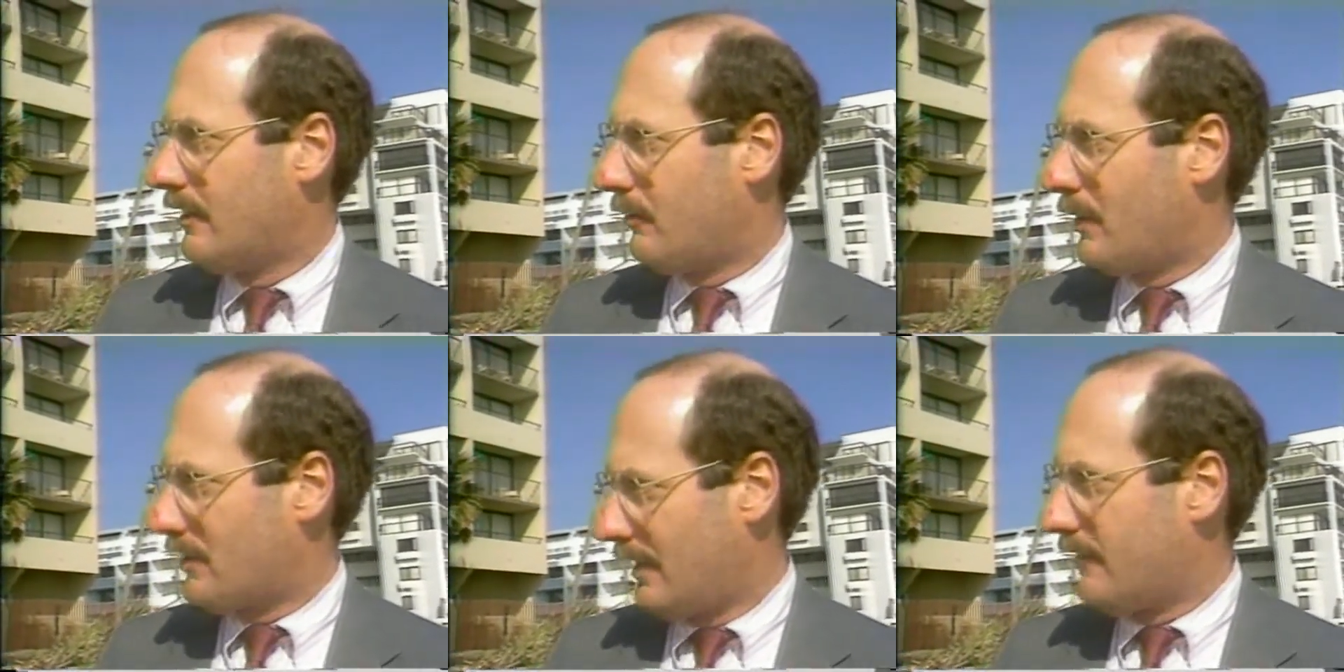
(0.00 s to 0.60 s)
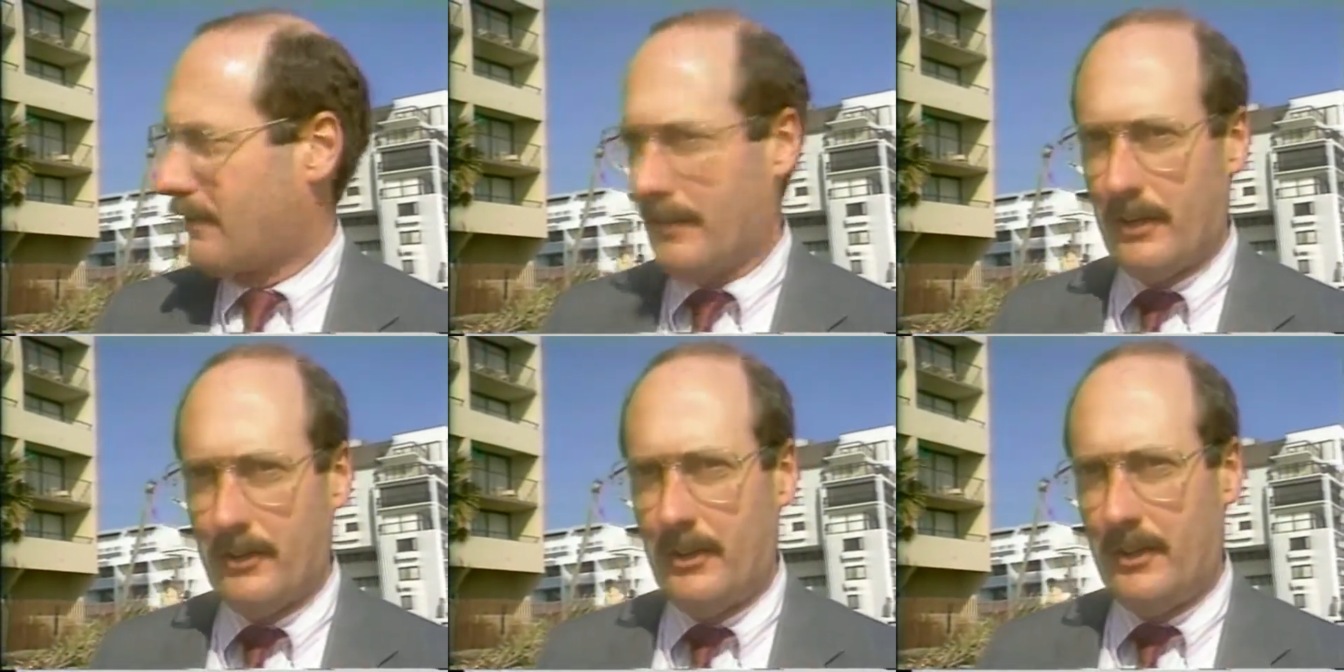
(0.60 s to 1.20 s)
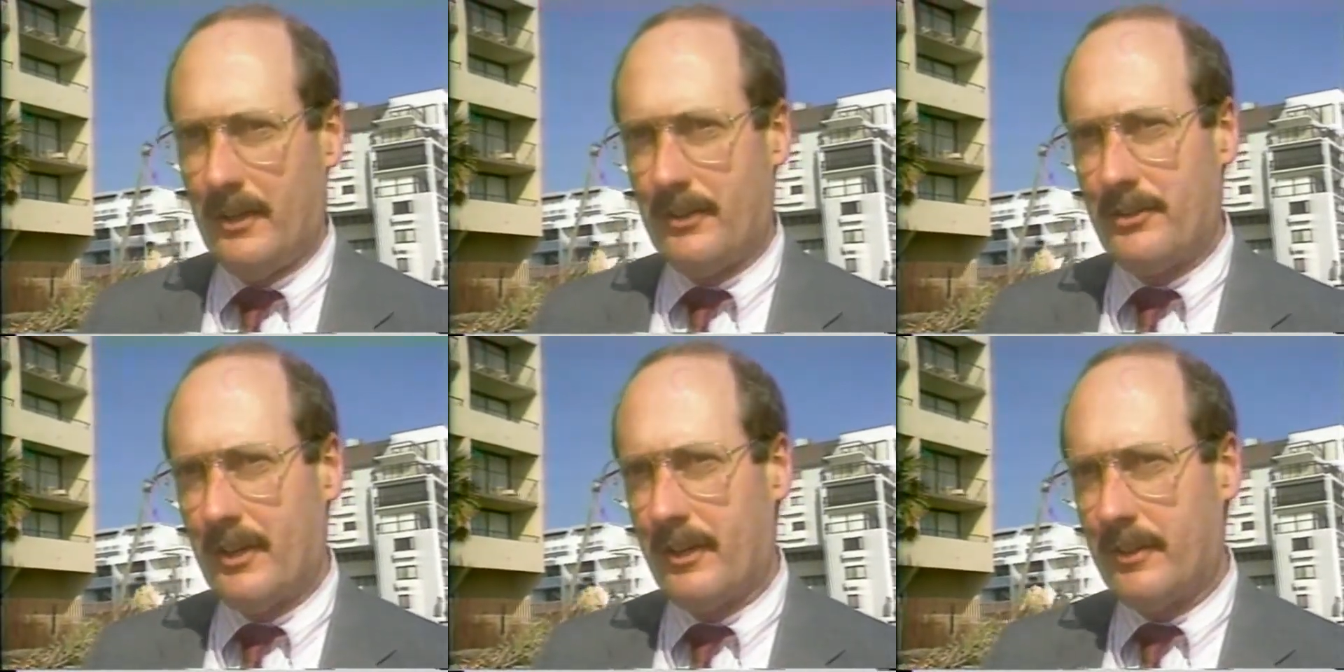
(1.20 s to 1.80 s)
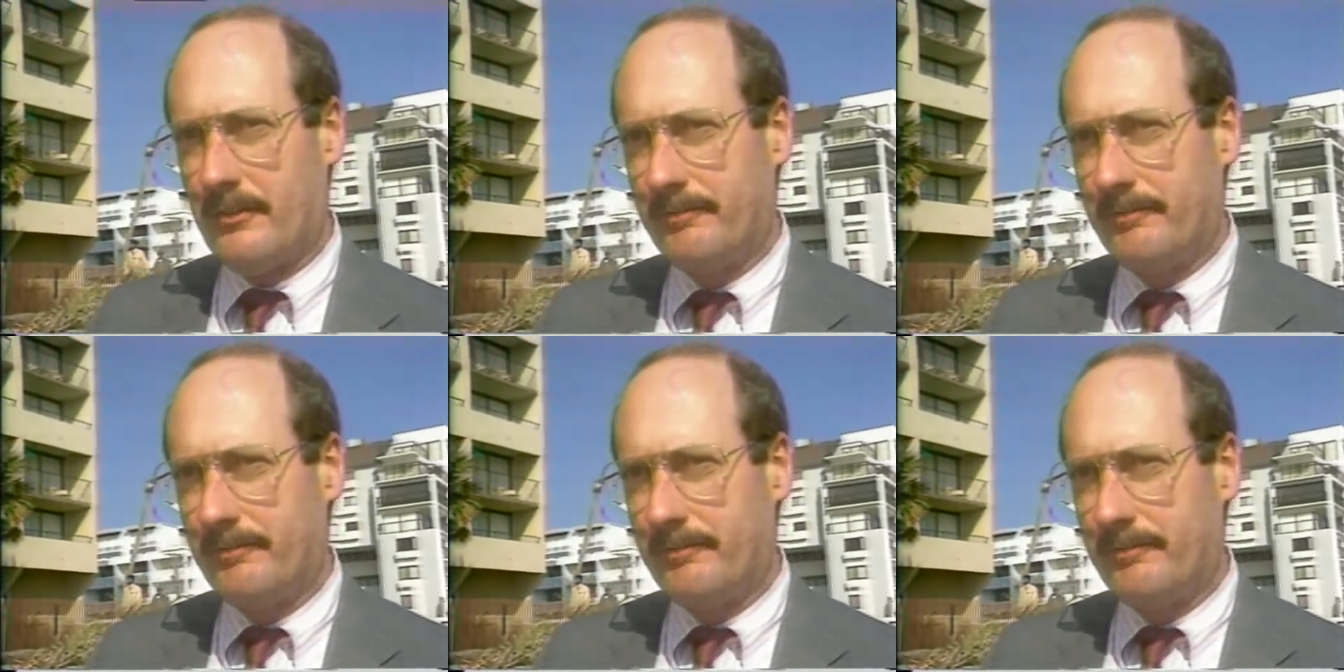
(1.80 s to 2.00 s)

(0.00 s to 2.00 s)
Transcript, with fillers: of what's left of our dune here at the Sheraton.